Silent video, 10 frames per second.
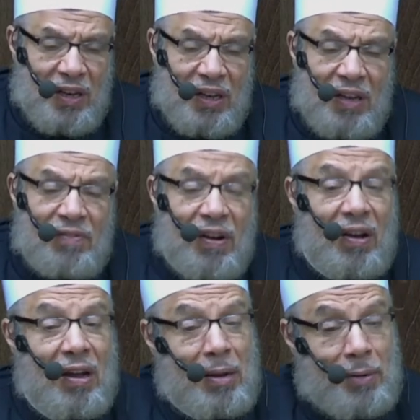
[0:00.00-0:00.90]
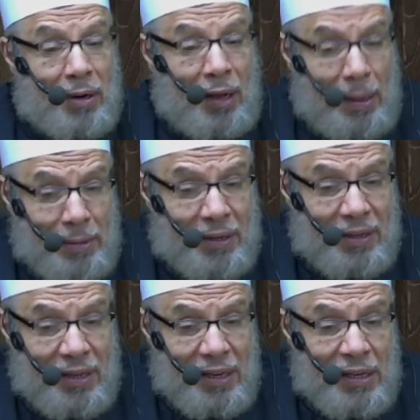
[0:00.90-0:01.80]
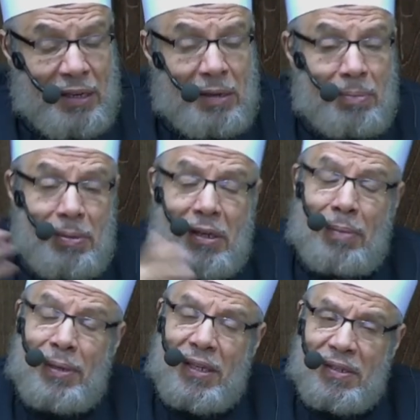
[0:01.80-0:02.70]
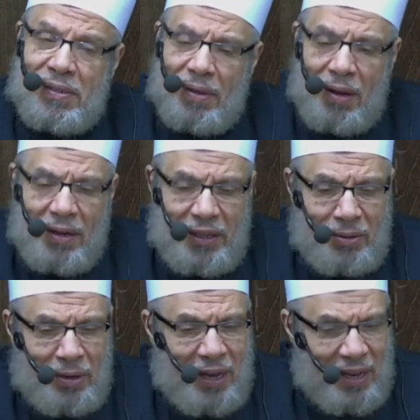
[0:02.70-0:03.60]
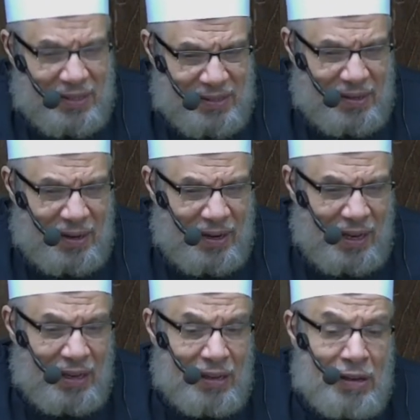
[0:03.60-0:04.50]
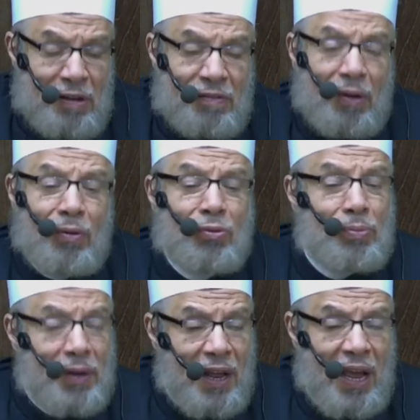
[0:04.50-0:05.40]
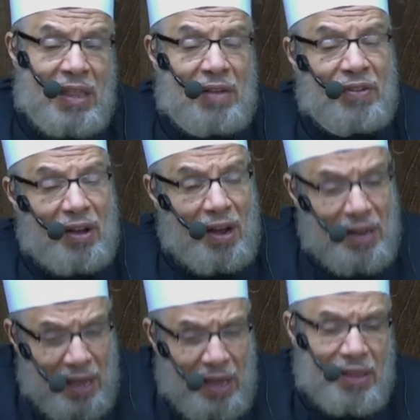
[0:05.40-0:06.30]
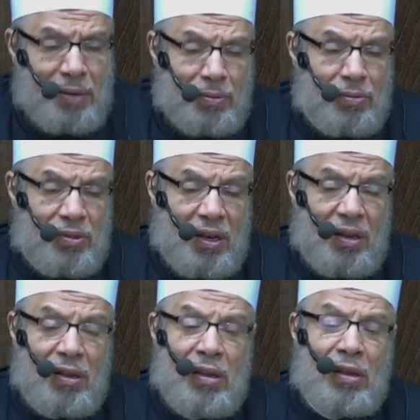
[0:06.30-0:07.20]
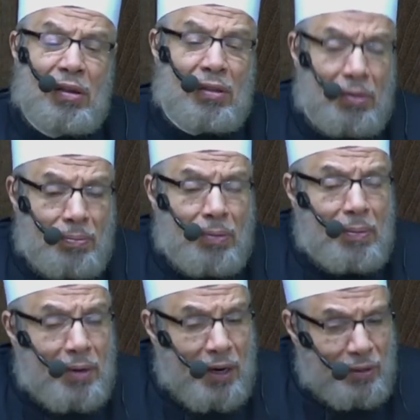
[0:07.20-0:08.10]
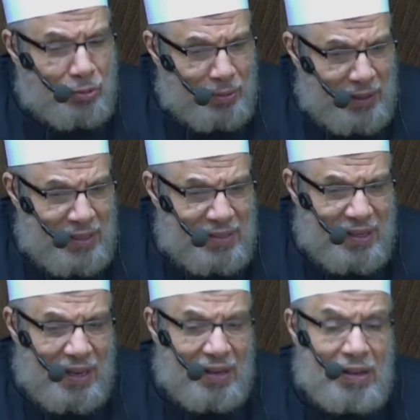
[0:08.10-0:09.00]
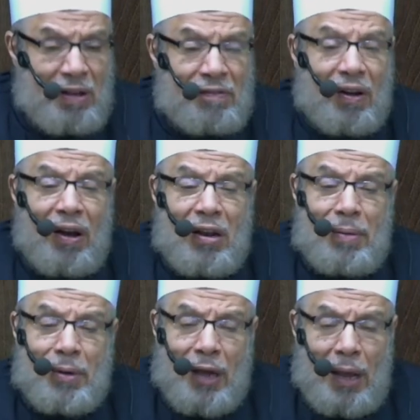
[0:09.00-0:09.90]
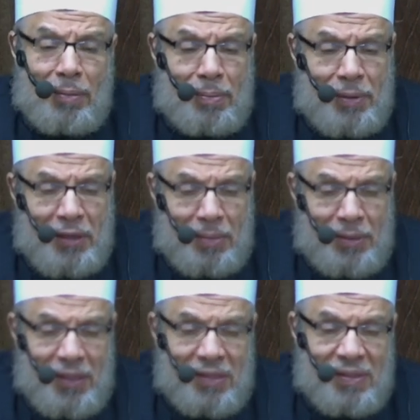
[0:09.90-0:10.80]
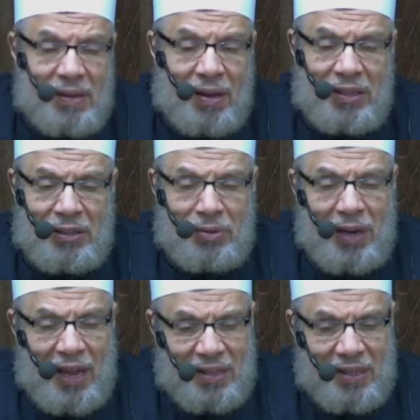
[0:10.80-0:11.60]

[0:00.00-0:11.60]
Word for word: Then he saw Musa. He said, Welcome to the righteous Prophet with the good brother. He said, Who is this? He said, This is Musa. Then I passed by Isa and he said the same thing.